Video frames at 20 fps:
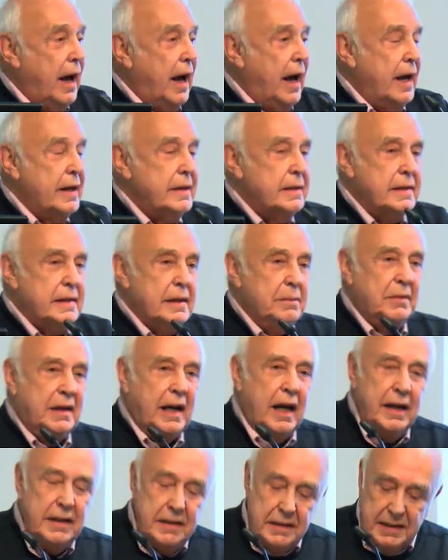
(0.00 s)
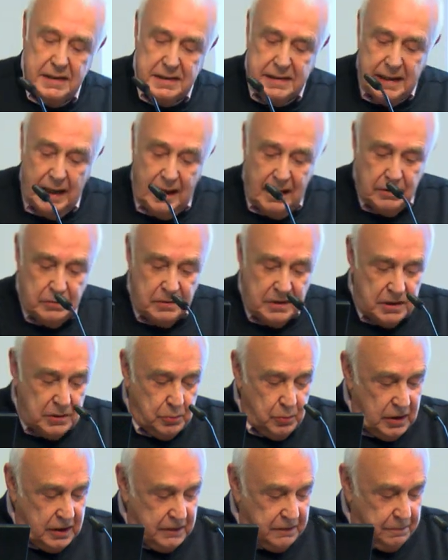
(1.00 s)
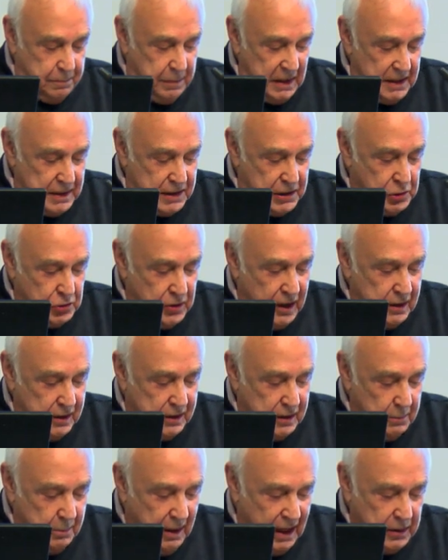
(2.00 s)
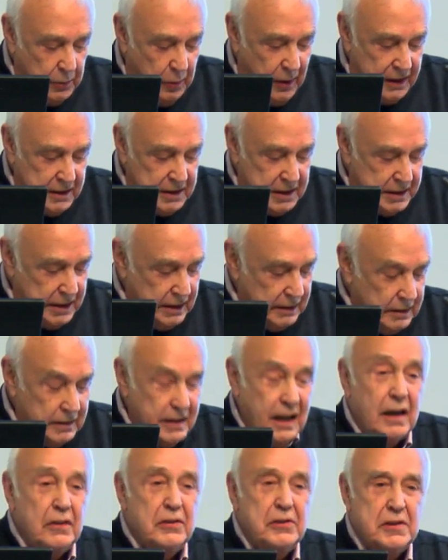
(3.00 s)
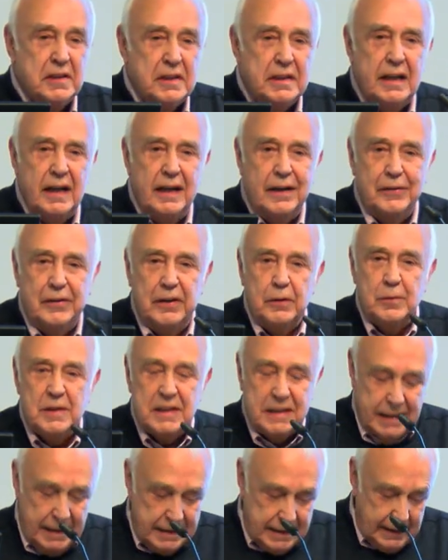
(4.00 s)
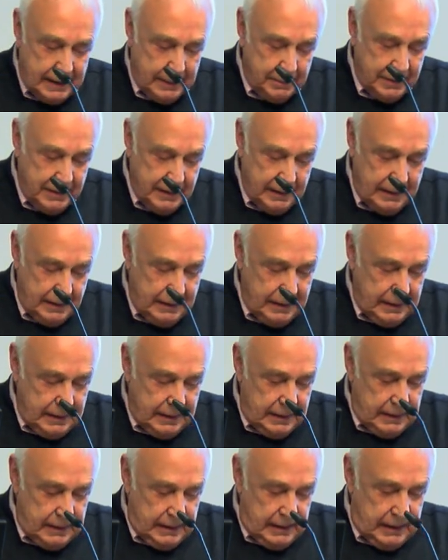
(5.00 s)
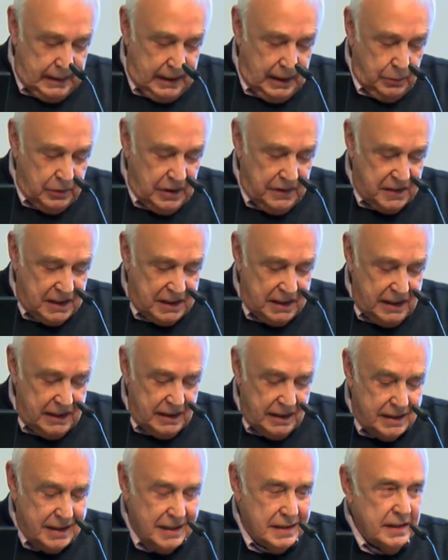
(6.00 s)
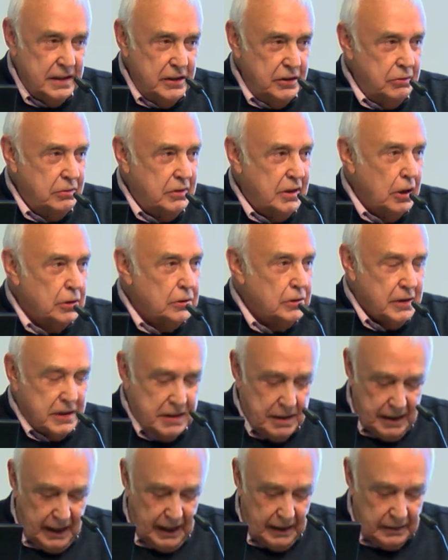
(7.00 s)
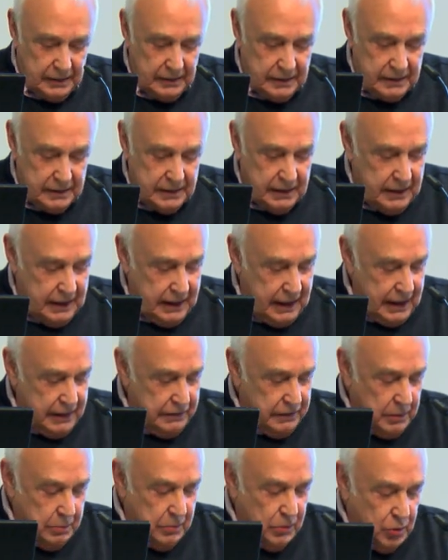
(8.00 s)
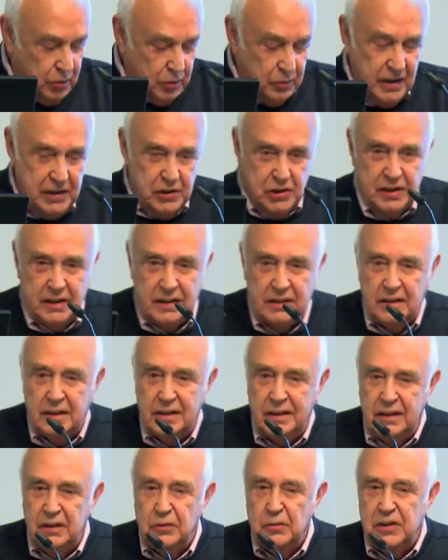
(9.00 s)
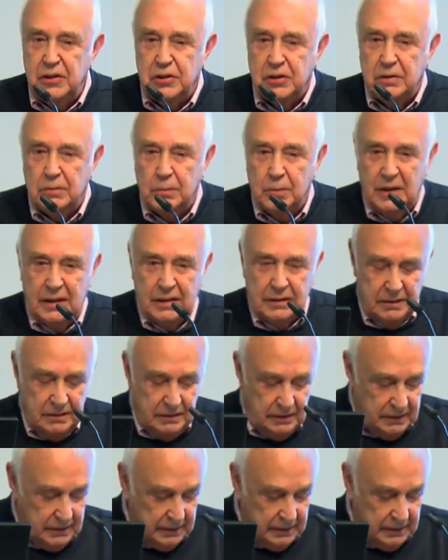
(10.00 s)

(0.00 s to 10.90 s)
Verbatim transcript: And Keynes's doubts would have been strengthened by the way the single currency area was set up. He would have seen it as a new gold standard, even more rigid than the original one.